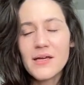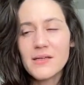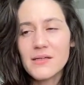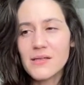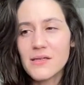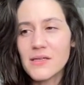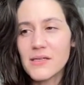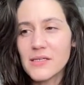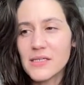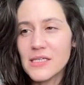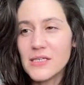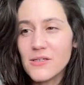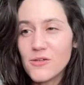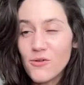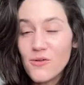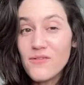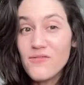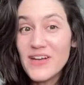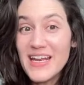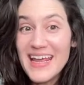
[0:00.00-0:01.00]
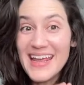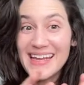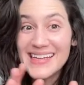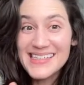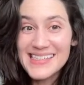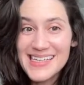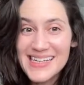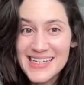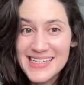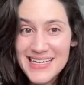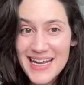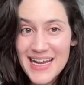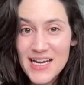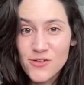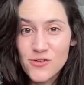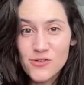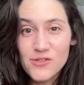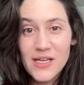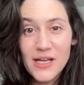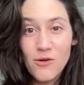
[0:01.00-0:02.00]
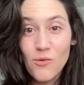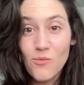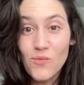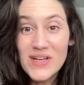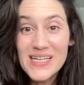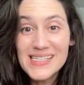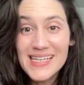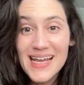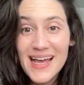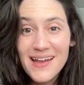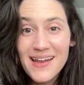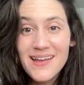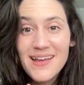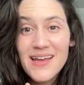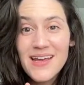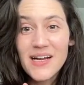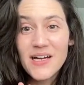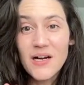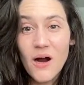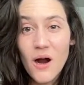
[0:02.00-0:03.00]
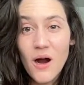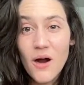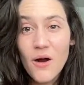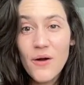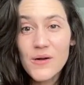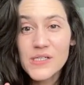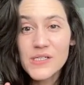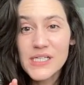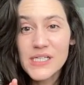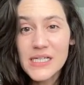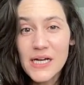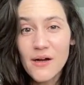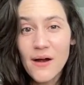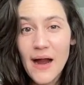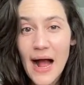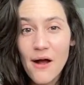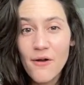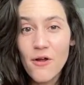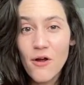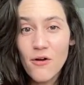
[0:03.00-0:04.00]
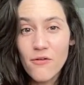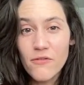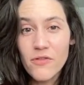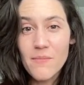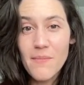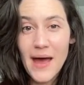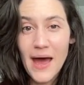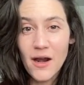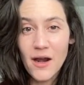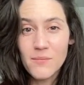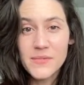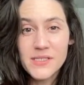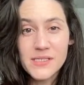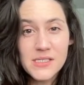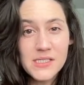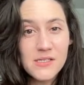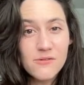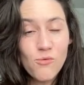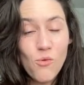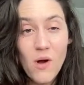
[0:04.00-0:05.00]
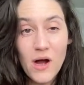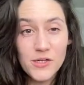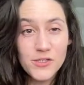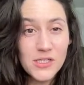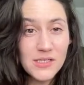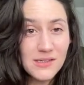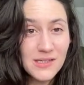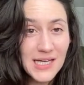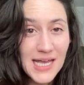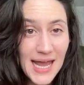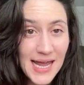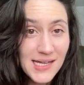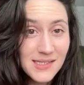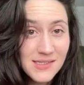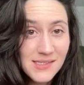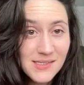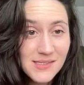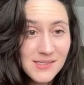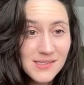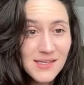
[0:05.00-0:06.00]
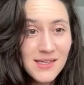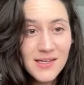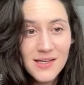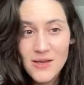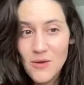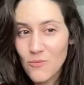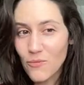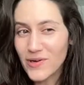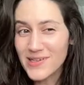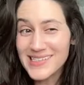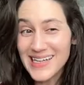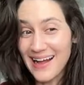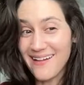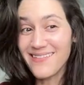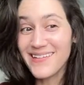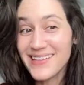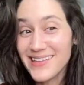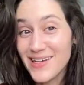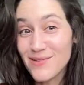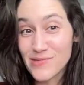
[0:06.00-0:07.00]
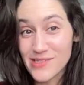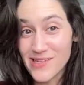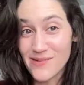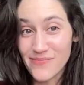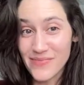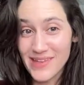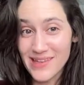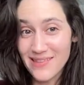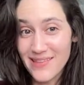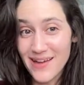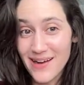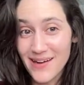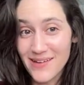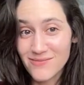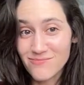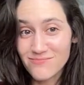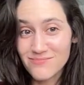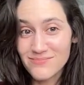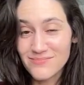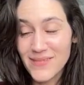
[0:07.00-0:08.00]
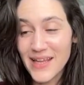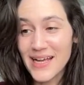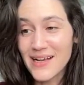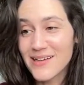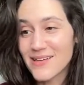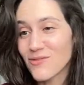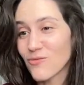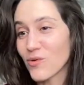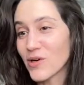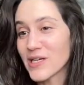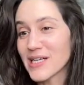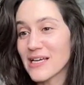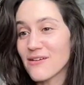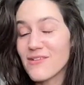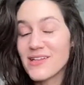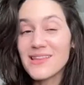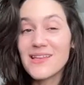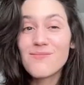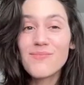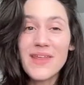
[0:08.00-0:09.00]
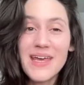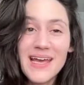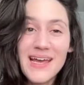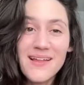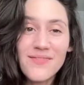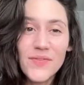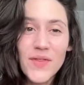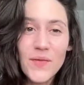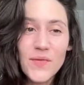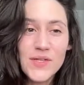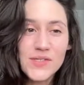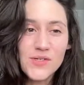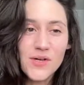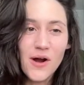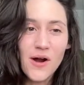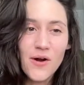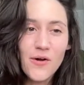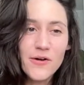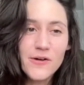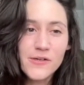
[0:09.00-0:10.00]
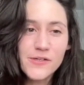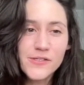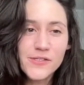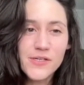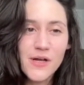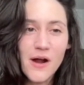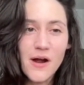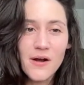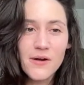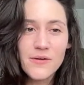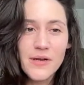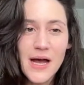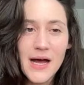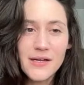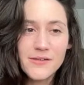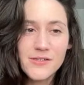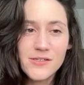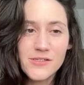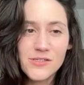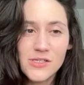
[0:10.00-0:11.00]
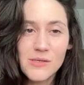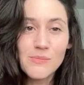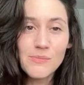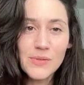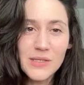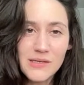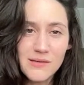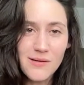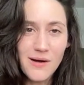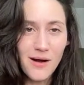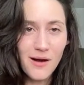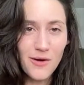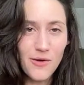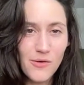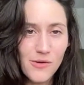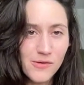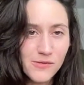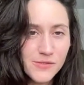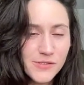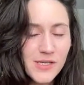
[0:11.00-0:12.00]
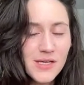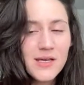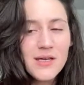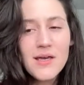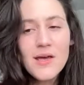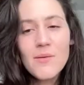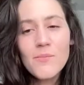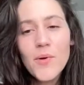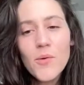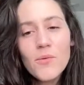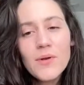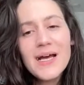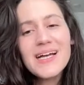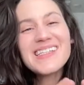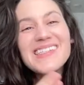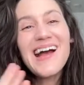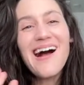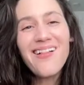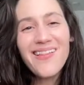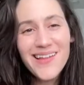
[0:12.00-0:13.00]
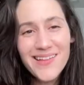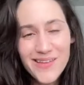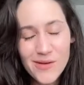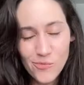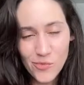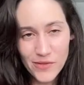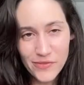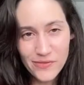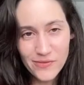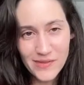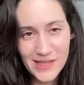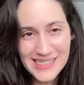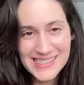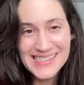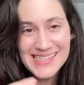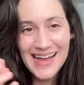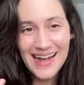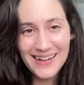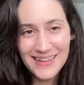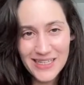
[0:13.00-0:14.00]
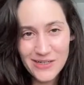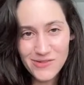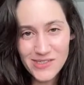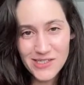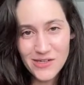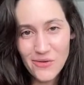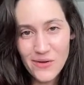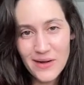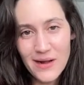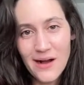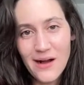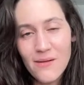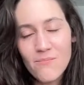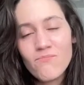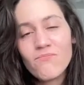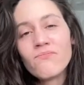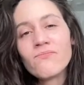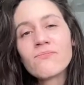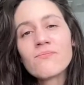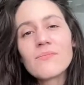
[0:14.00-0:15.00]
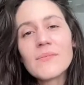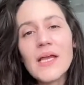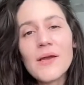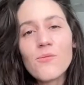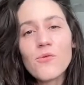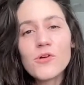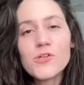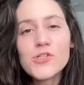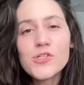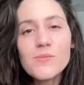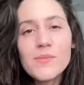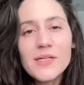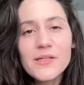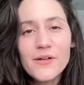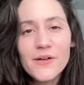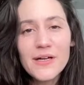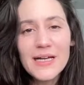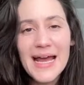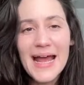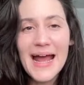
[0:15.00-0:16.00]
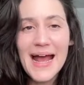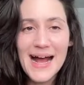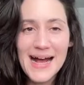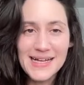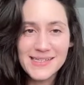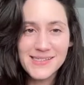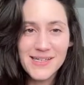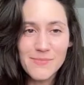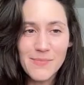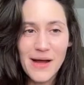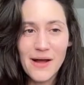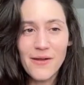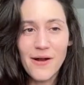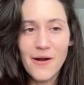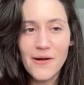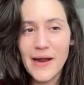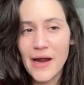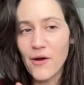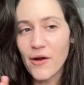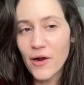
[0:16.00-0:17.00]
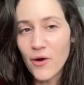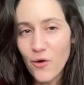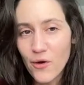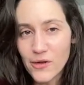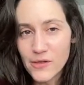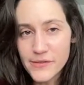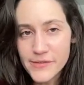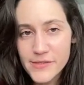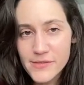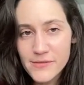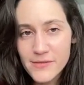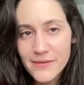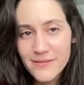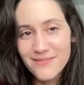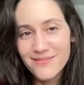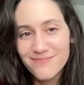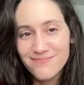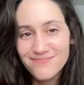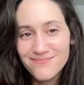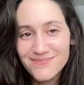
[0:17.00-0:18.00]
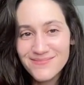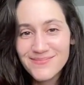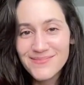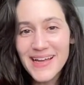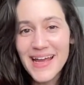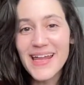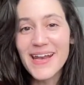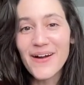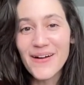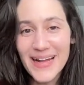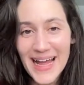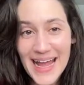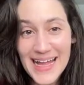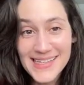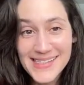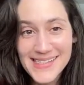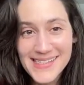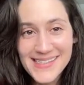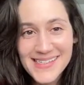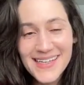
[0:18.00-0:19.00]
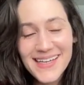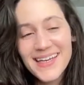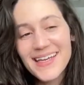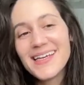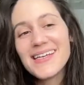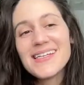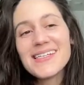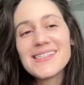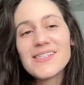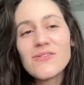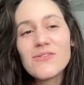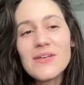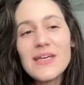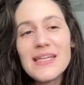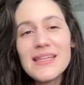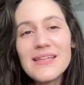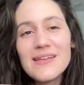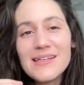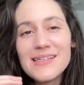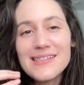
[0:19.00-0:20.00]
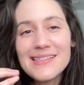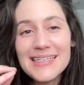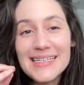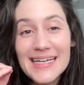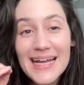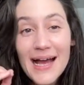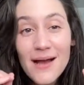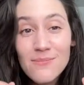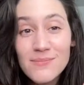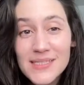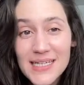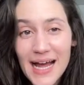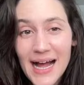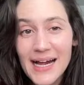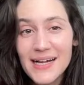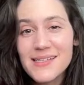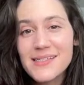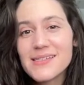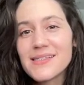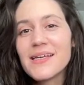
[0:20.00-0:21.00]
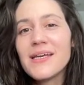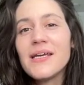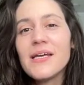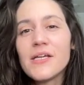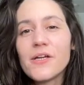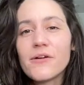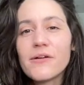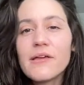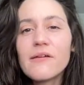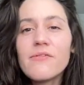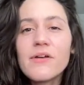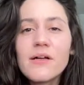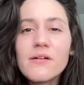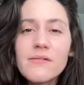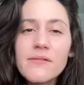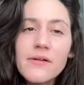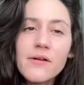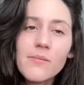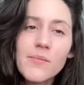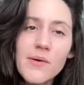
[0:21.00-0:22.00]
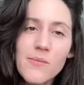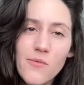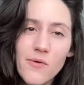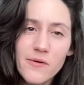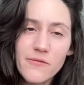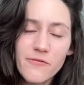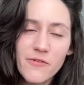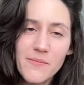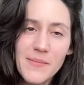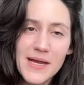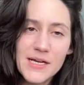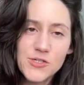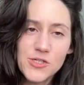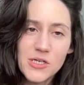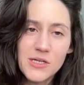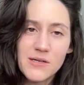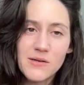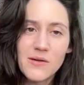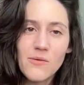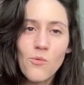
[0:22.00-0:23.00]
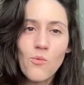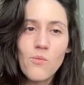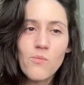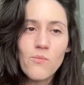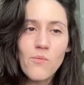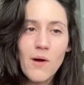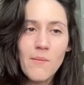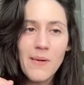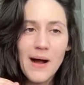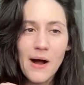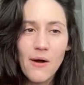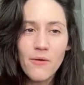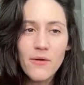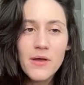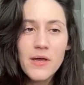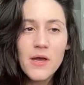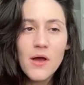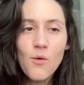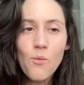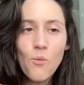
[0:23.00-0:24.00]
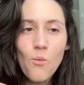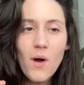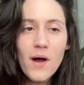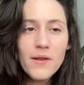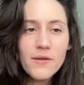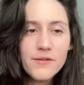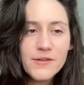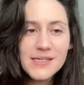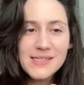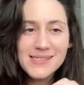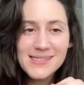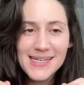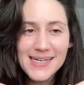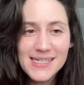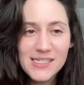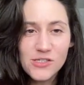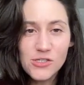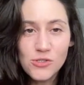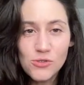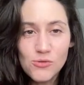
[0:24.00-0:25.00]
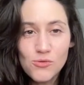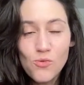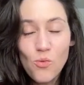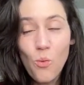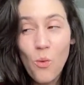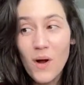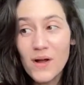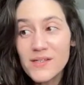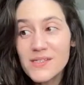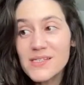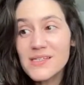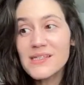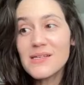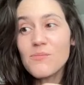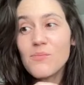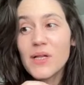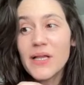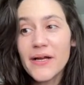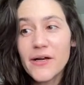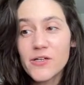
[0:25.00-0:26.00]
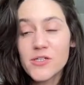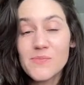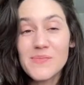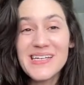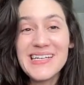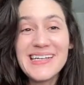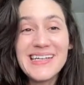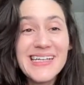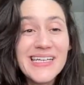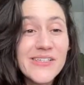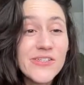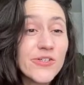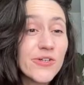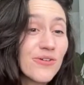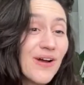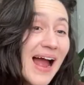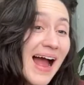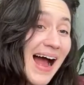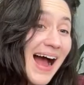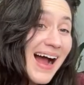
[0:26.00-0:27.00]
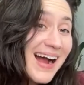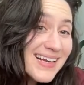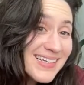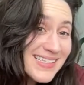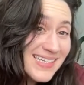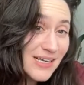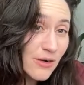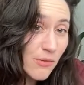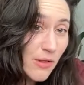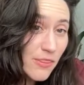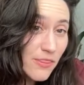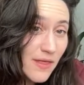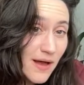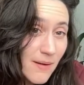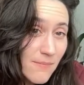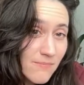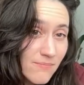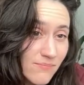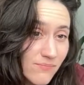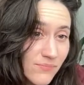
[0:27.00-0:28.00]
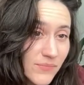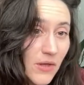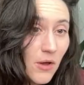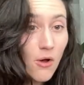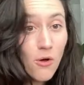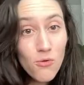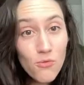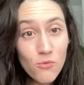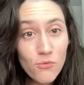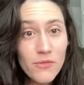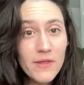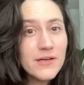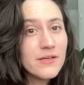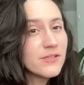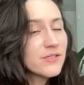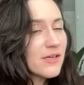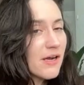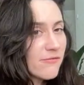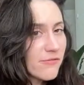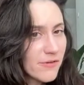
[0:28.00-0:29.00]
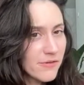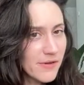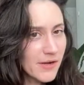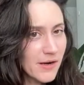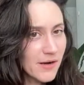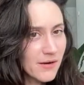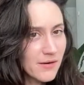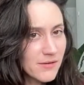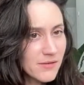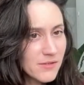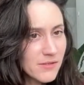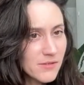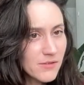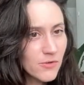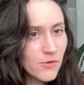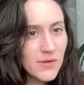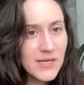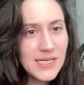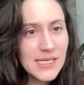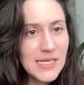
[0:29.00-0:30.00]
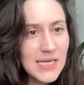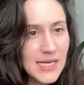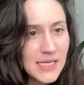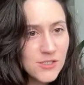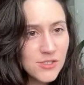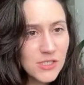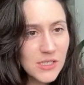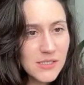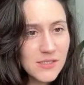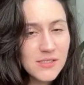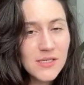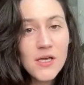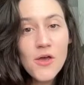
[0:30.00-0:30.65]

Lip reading: You're even hinting at dangers. Like when we said gargoyles leer out over the battlements as if watching the gates, we're telling them something there. Like we're giving them the hint that these gargoyles are not simply gargoyles, but we're not telling them exactly what's going on. And we're assuming they're going to ask about our gargoyles and our gates. So in the GM text, you're giving a little bit more information about what these things do once the players begin interacting with them. Oh, they discover their creaky hinges.